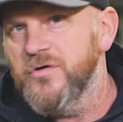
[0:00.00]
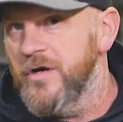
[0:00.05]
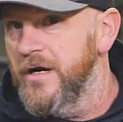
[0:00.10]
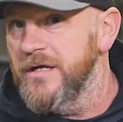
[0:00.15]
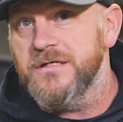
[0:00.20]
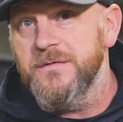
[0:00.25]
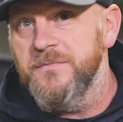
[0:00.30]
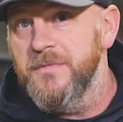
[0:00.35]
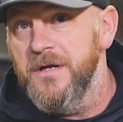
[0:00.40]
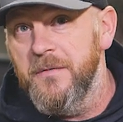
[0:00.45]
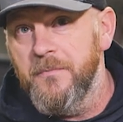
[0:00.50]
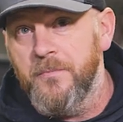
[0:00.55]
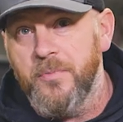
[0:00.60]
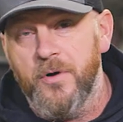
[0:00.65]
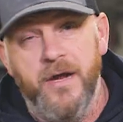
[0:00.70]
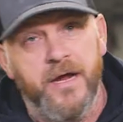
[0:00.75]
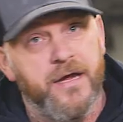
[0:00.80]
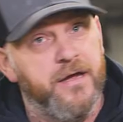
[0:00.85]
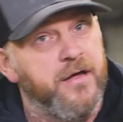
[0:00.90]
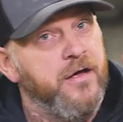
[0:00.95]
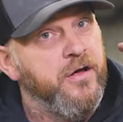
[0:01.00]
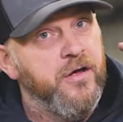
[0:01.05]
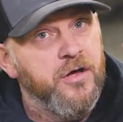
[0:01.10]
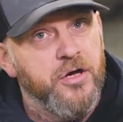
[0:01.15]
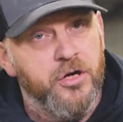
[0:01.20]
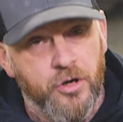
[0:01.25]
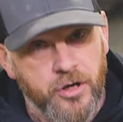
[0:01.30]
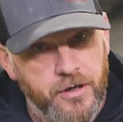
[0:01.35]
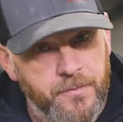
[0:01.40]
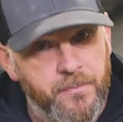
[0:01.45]
Transom didn't break,
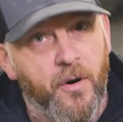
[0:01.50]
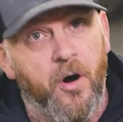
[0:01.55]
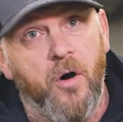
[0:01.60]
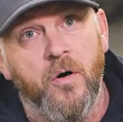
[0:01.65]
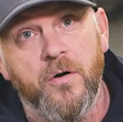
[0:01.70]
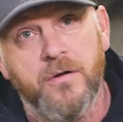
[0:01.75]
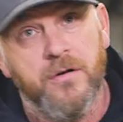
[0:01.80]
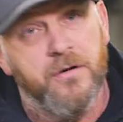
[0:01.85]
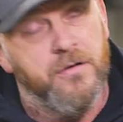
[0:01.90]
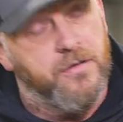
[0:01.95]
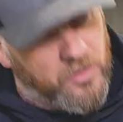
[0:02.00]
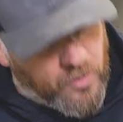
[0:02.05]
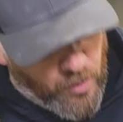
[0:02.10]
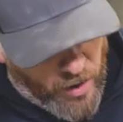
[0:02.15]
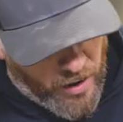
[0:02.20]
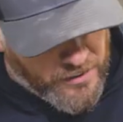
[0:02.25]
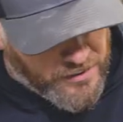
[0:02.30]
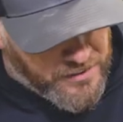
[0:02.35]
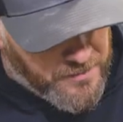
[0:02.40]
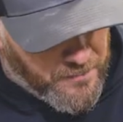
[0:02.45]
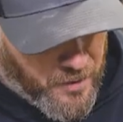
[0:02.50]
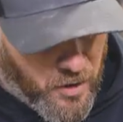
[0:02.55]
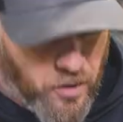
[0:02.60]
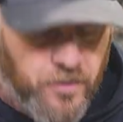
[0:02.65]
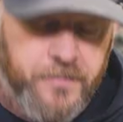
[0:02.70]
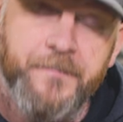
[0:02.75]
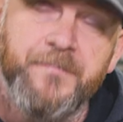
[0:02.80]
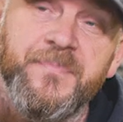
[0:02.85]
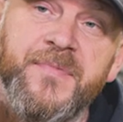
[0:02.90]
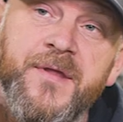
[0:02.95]
good boat, quality
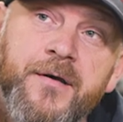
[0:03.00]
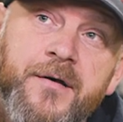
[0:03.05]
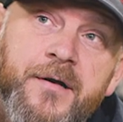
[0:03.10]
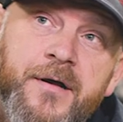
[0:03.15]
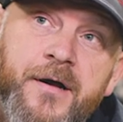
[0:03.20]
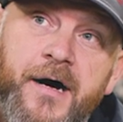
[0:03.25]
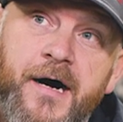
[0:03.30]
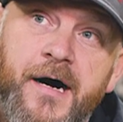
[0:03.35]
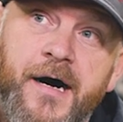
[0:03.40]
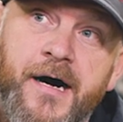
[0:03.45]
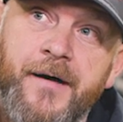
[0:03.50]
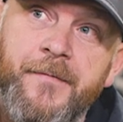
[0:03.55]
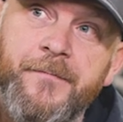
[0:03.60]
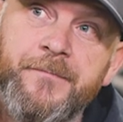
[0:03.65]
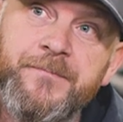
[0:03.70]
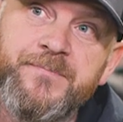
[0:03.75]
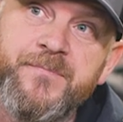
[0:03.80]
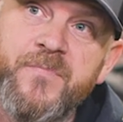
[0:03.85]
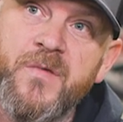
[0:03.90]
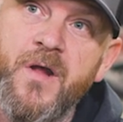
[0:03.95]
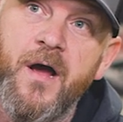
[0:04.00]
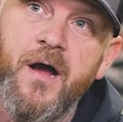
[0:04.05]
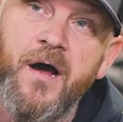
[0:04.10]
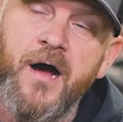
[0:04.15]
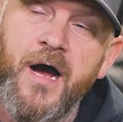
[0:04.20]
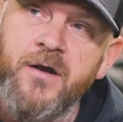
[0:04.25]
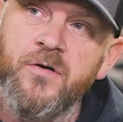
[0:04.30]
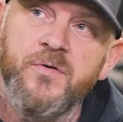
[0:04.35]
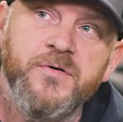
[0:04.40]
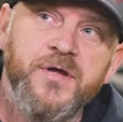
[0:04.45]
boat.
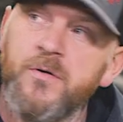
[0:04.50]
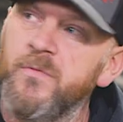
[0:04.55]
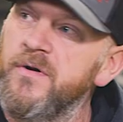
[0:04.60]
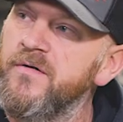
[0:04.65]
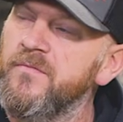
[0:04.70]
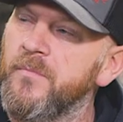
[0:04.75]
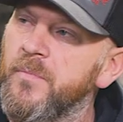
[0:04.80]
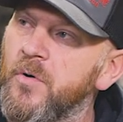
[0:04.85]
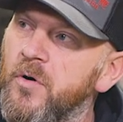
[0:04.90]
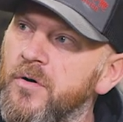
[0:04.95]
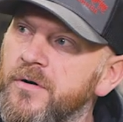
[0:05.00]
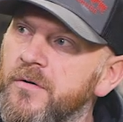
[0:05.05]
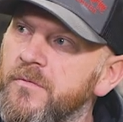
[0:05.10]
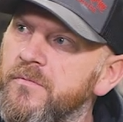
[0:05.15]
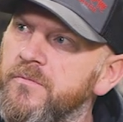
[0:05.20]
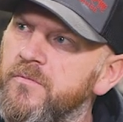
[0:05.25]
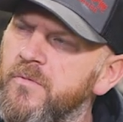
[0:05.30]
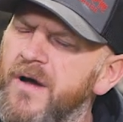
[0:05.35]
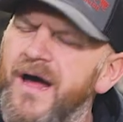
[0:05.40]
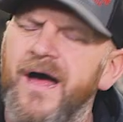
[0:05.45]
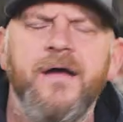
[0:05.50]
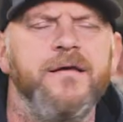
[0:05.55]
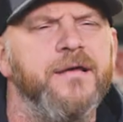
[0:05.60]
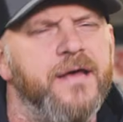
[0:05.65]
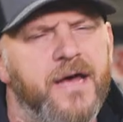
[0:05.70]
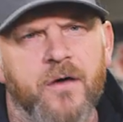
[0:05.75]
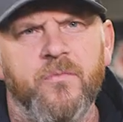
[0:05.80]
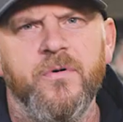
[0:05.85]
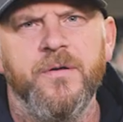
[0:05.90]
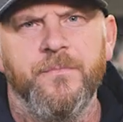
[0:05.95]
I don't think we even broke
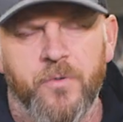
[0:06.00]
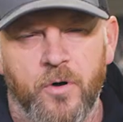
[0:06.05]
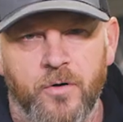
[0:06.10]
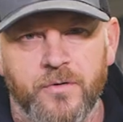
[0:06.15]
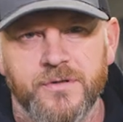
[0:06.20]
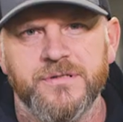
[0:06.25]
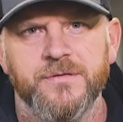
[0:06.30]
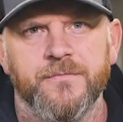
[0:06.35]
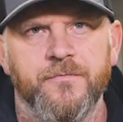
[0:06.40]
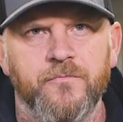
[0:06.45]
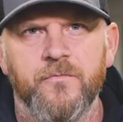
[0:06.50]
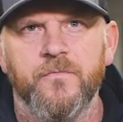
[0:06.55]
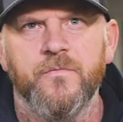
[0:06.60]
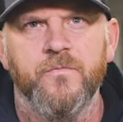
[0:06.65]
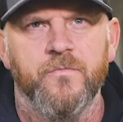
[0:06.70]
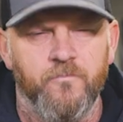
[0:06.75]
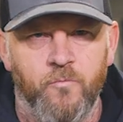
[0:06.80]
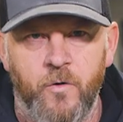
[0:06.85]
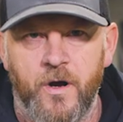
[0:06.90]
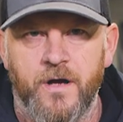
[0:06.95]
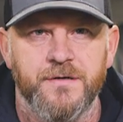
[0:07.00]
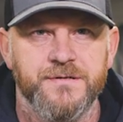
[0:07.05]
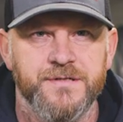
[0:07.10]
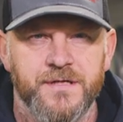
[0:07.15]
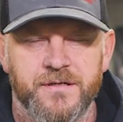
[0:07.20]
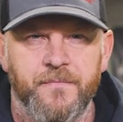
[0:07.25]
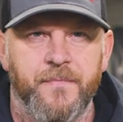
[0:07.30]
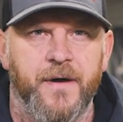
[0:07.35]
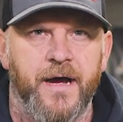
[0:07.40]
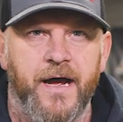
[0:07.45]
we broke some welds
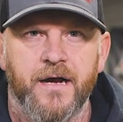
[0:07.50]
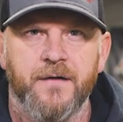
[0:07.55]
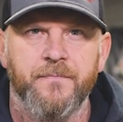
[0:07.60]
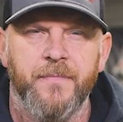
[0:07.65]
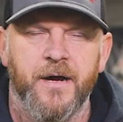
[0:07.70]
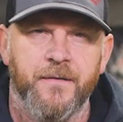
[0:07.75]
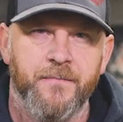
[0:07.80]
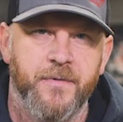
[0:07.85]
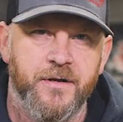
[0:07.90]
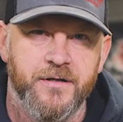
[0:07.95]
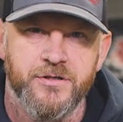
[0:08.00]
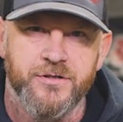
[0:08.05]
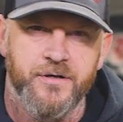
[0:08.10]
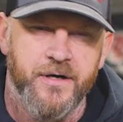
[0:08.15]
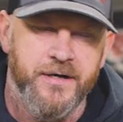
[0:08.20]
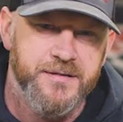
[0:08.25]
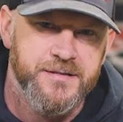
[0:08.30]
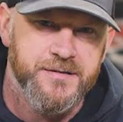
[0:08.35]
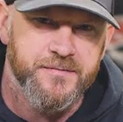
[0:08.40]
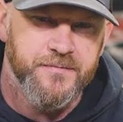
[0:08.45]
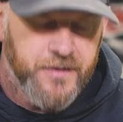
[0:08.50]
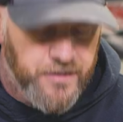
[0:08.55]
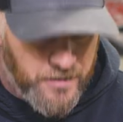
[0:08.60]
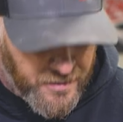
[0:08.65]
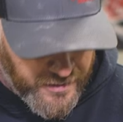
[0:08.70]
on the back by the transom.